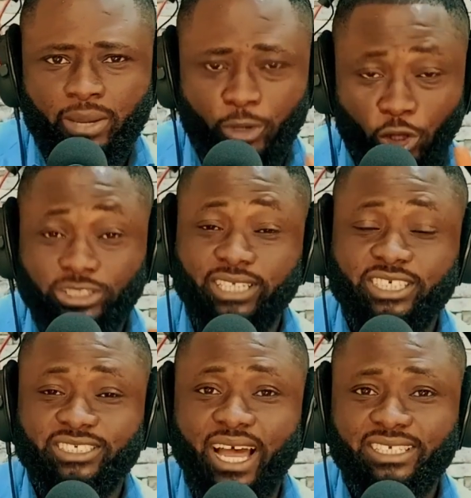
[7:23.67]
Because as
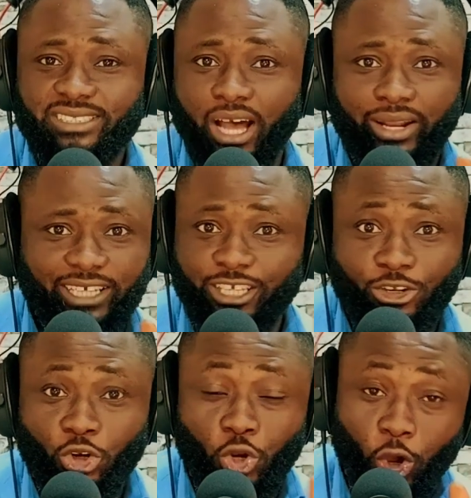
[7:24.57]
it stands now, it doesn't
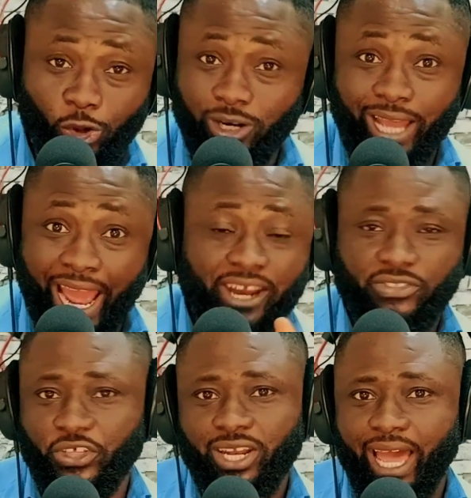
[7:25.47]
look
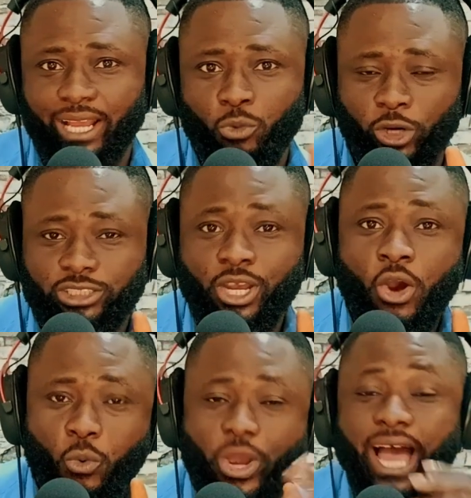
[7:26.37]
anything like what
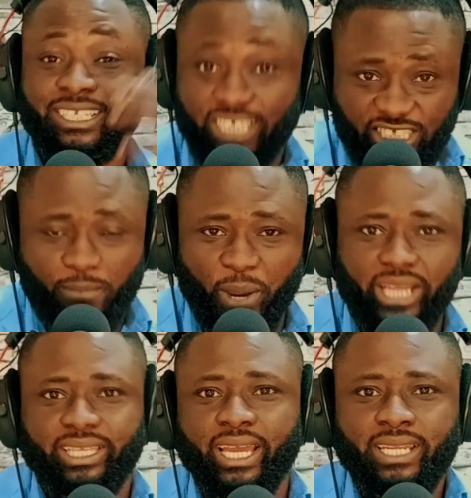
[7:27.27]
we
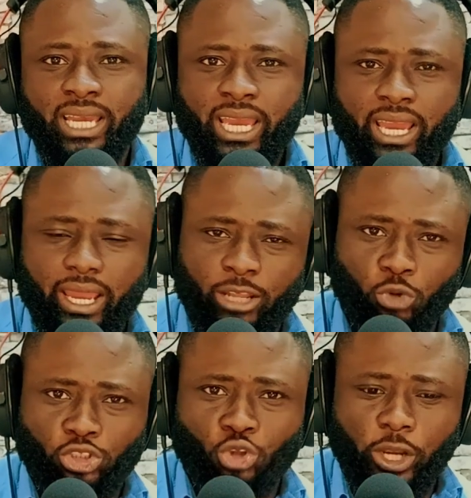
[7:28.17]
anticipated it
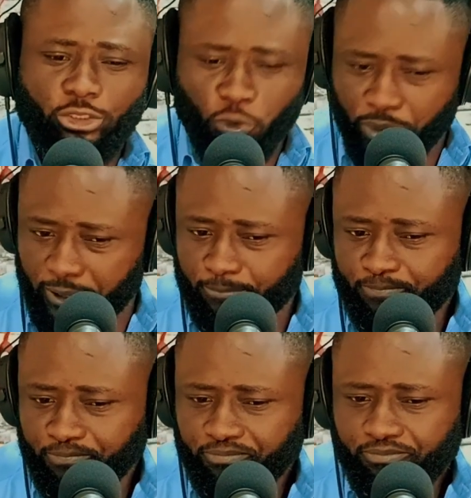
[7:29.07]
was going to be.
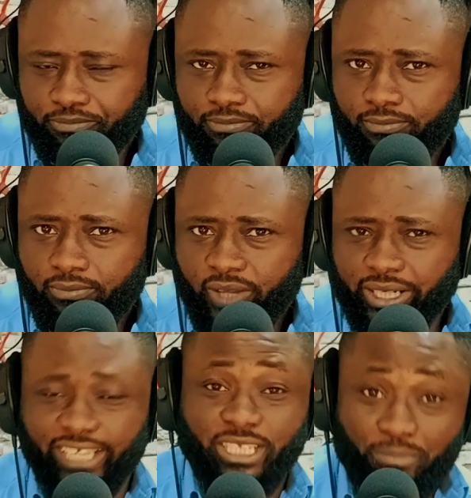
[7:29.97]

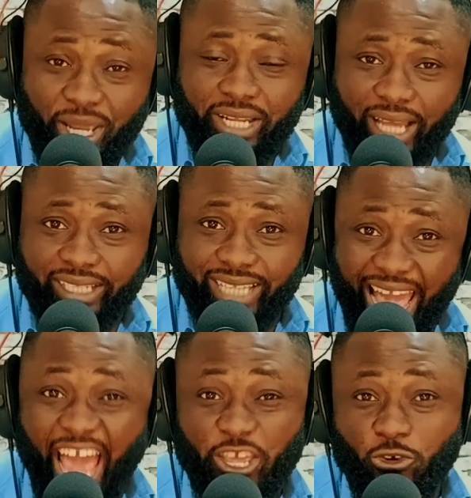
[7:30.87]
Does it mean that
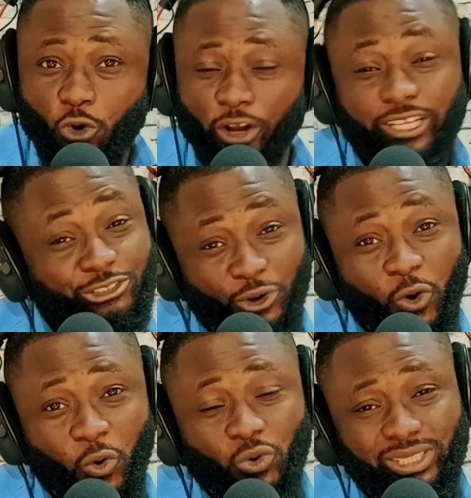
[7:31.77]
AU on its
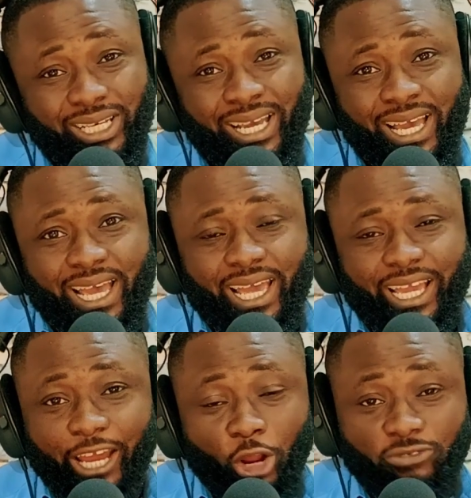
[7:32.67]
own
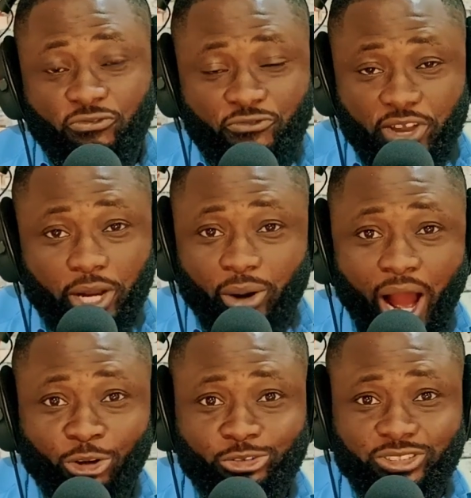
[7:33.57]
cannot figure
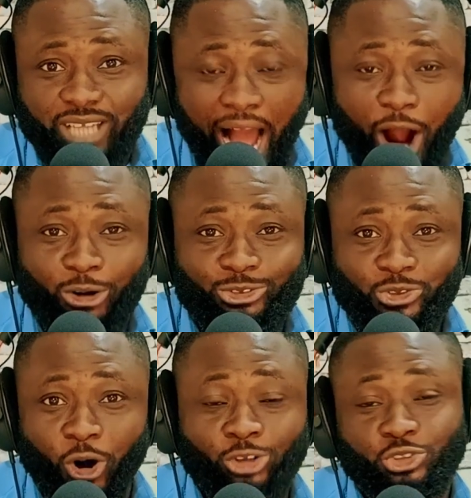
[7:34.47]
out how
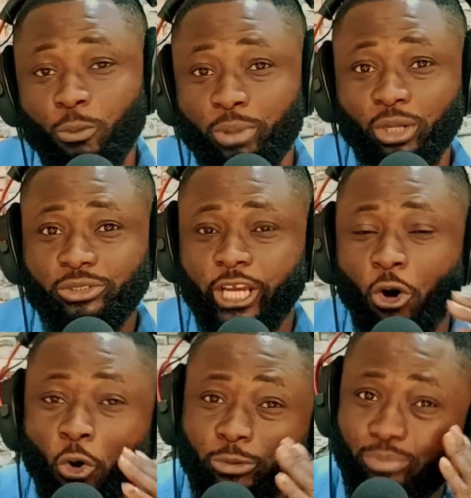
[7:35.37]
to also build their
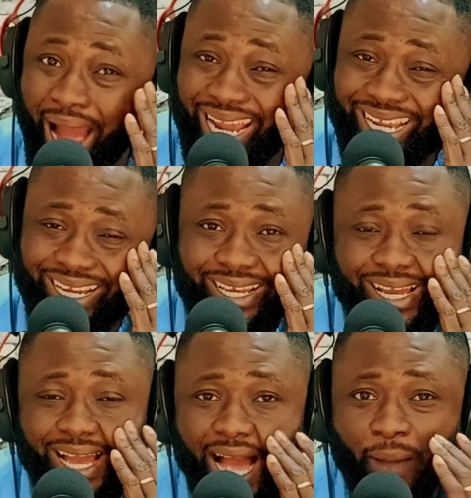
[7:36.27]
own bank?
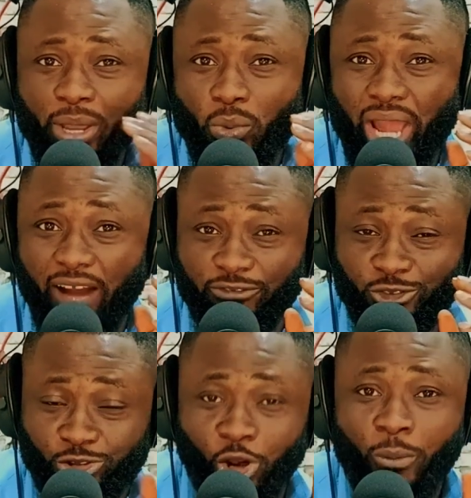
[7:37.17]
I mean, we have
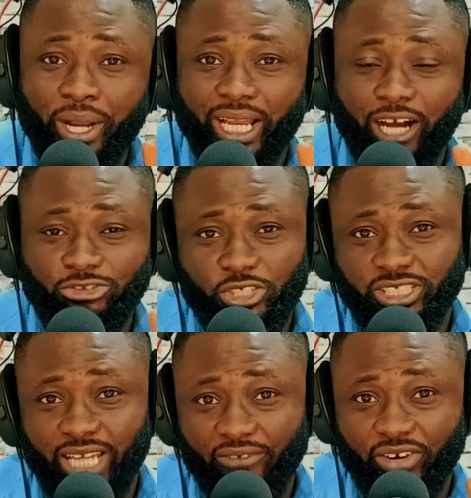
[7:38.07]
so many countries
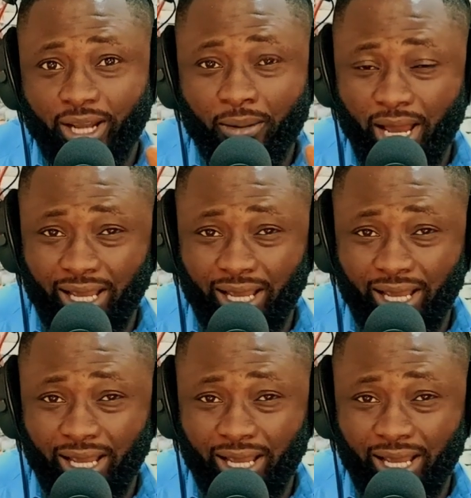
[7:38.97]
in Africa,